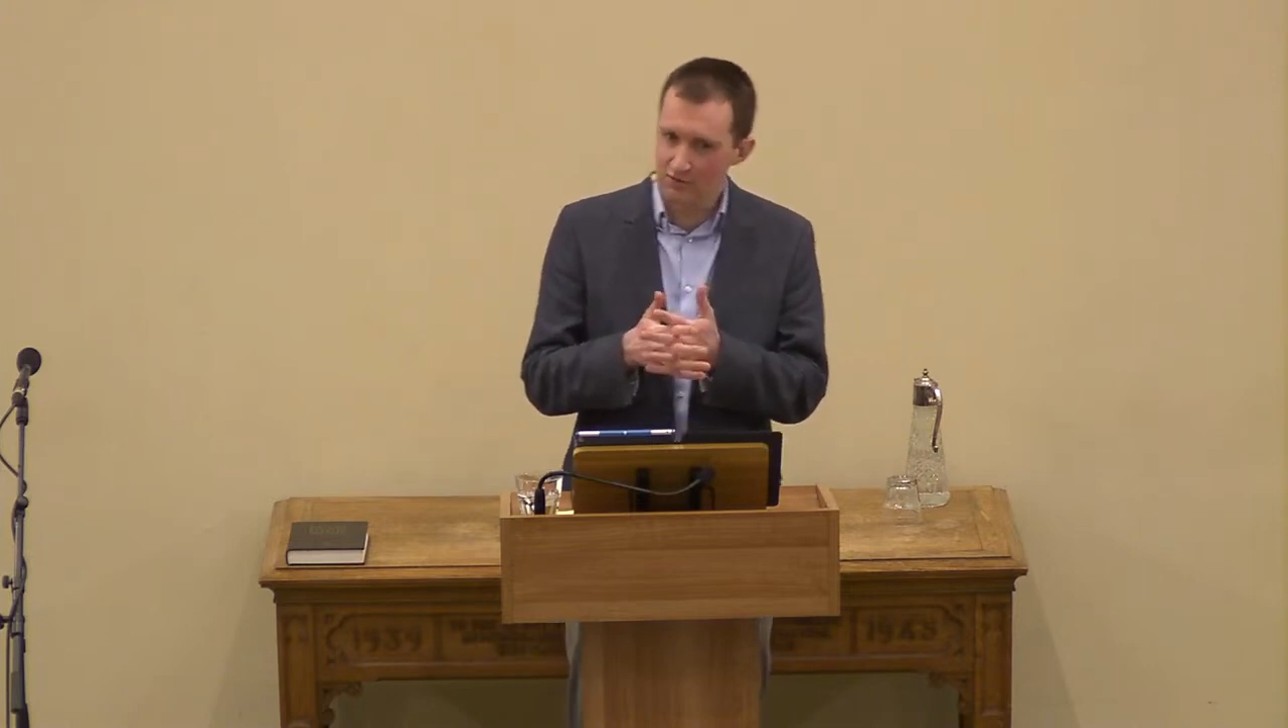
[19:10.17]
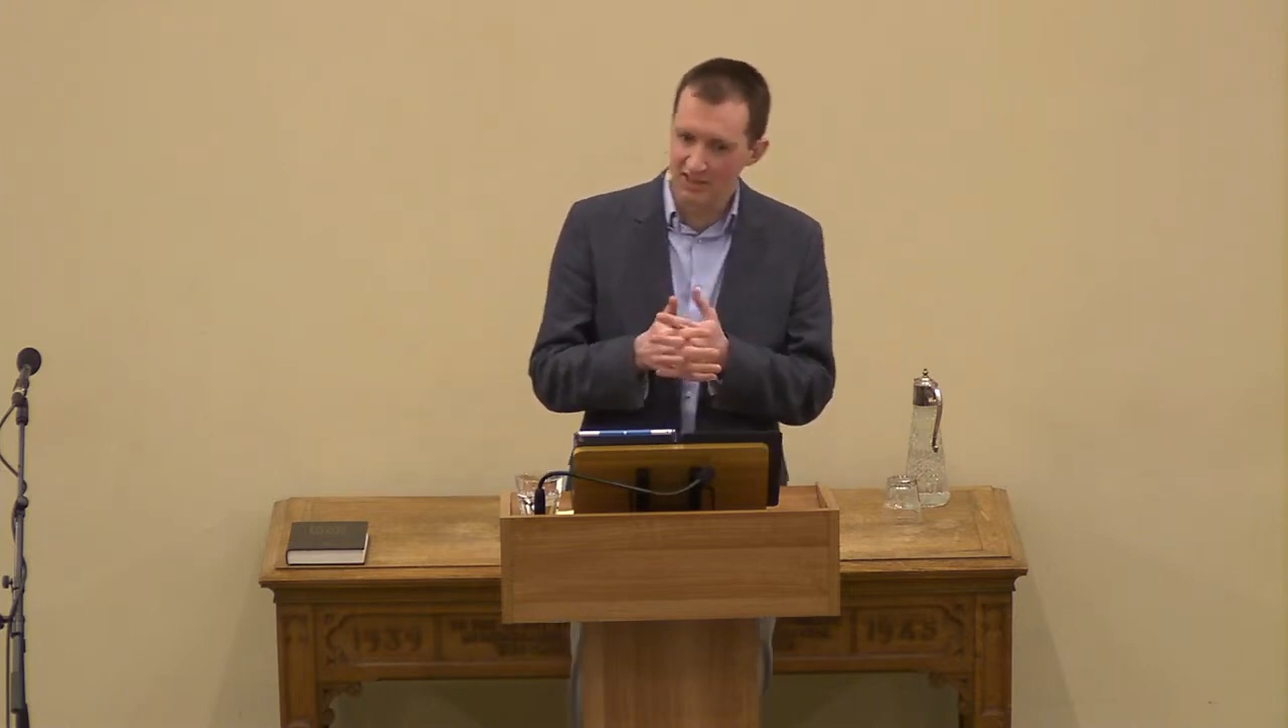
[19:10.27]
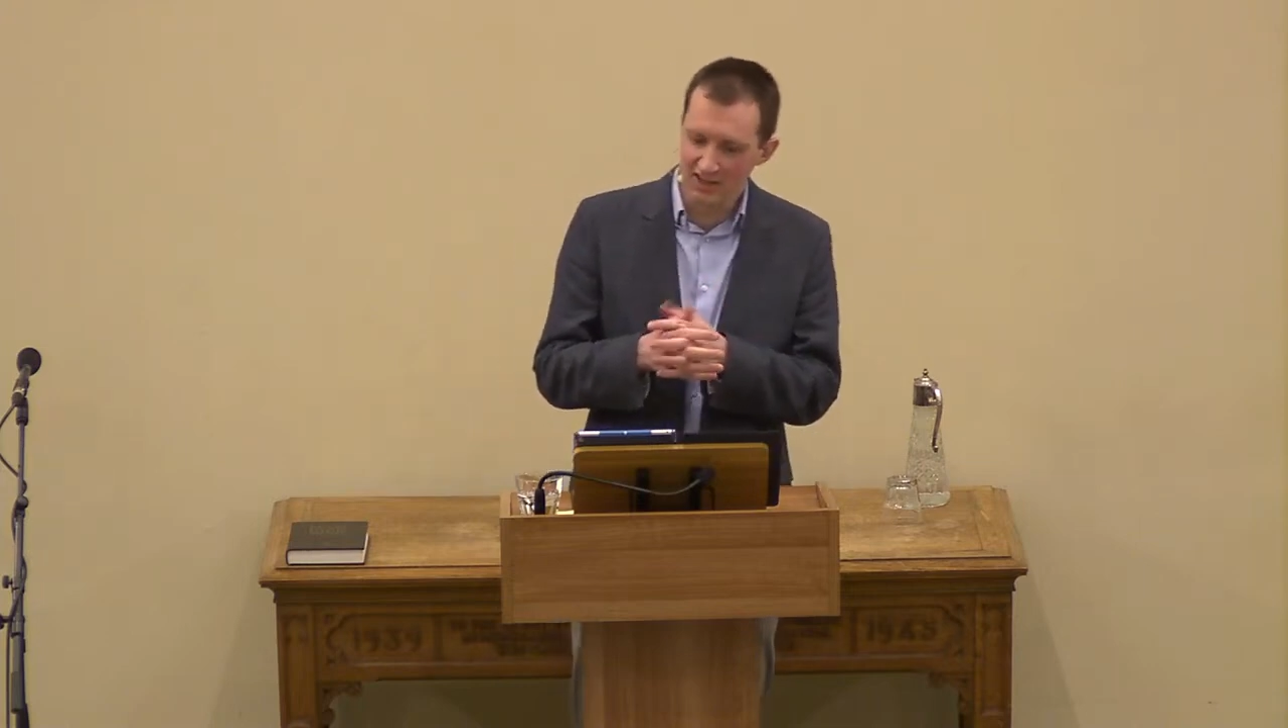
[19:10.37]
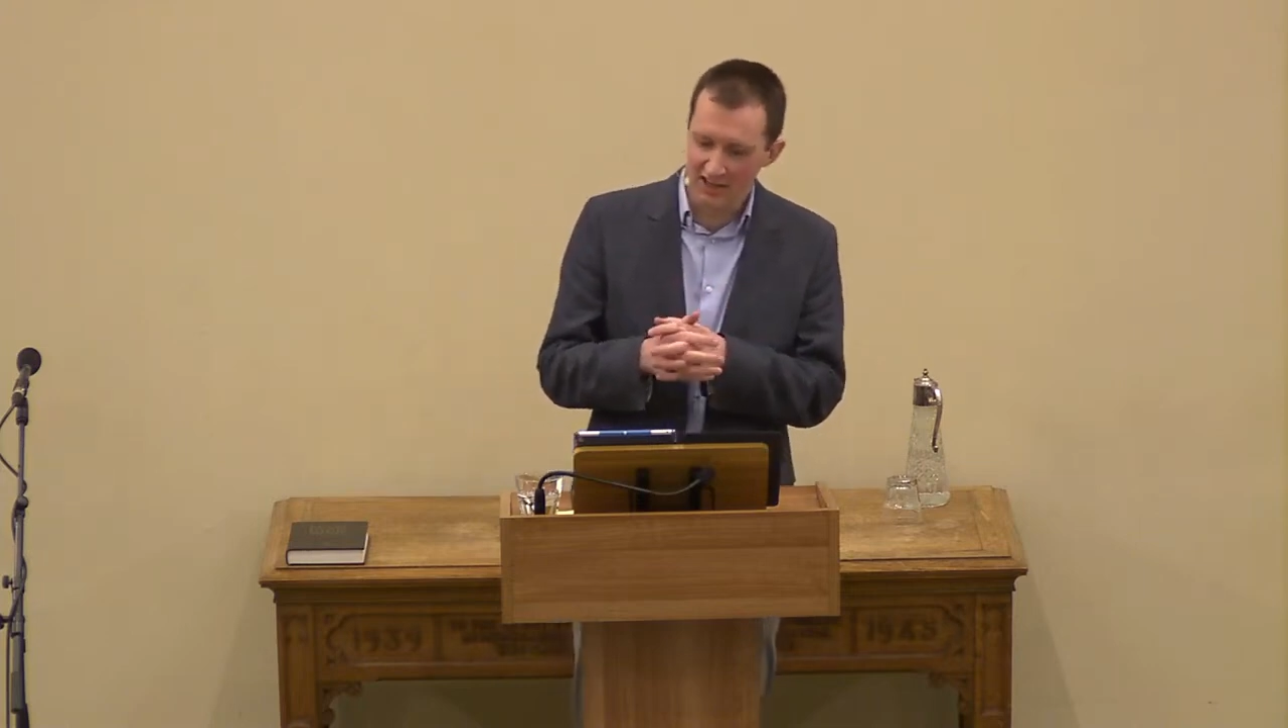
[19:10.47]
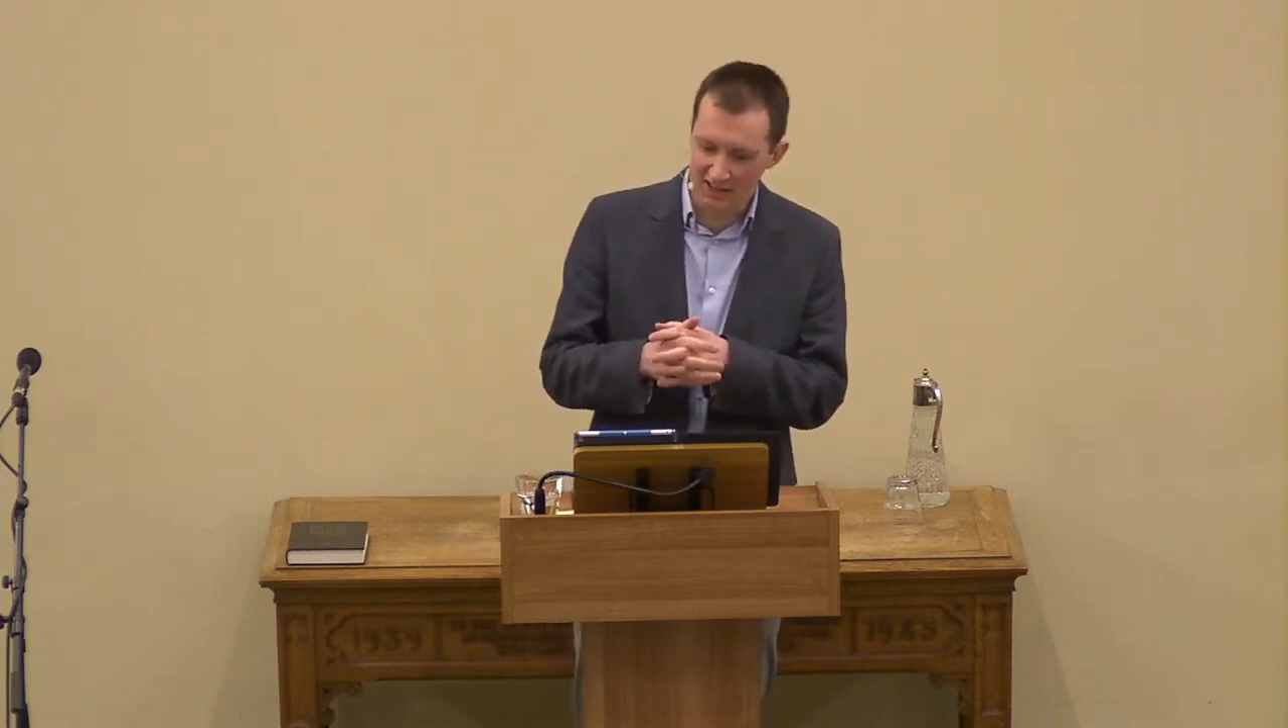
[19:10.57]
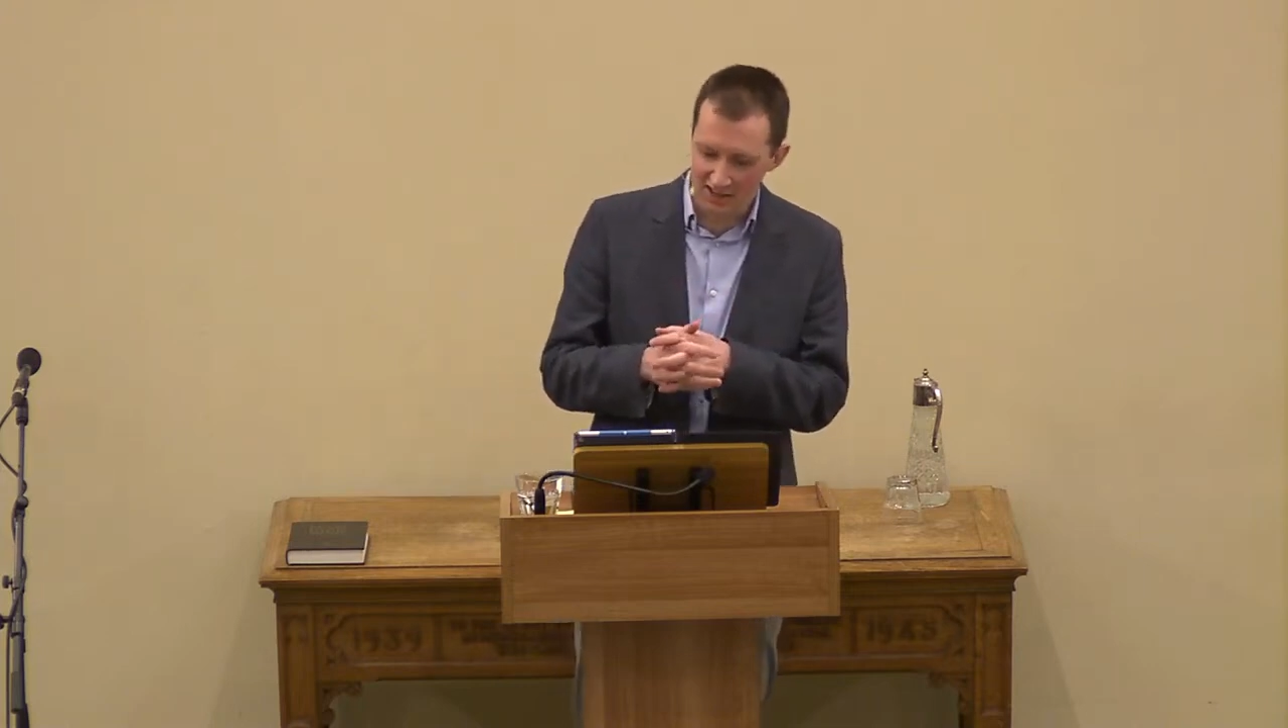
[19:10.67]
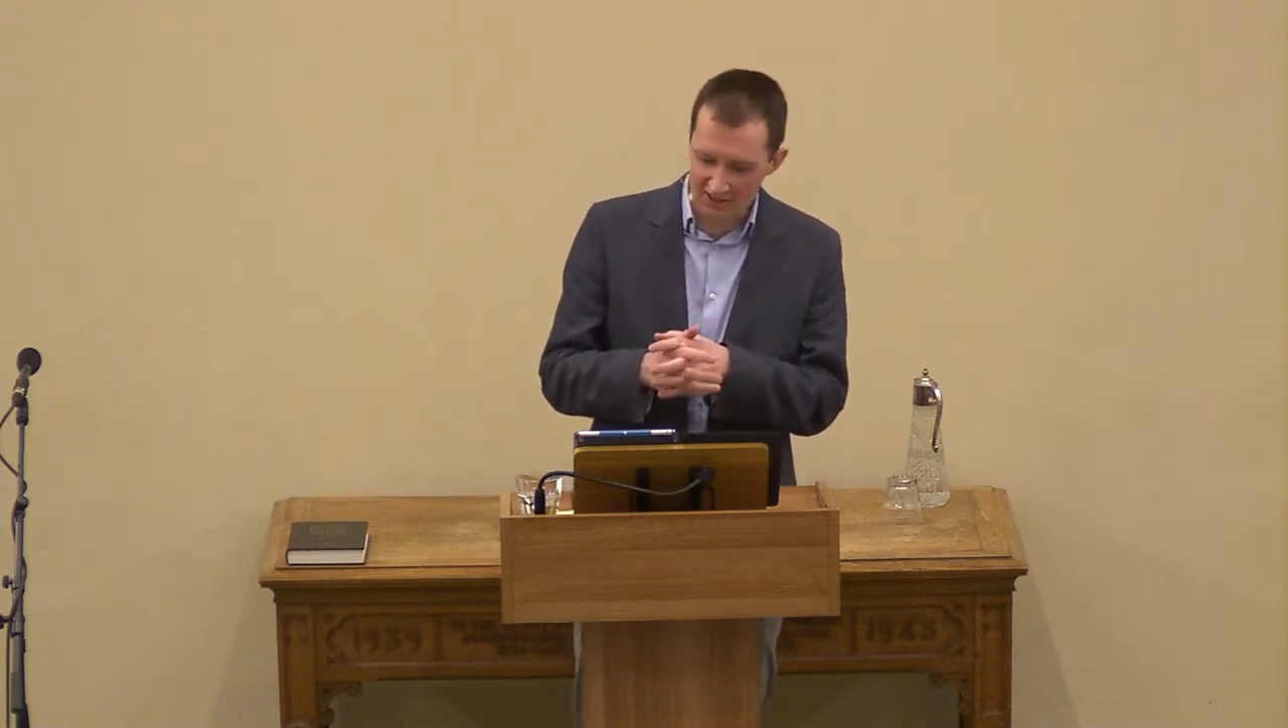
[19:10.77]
really deadly.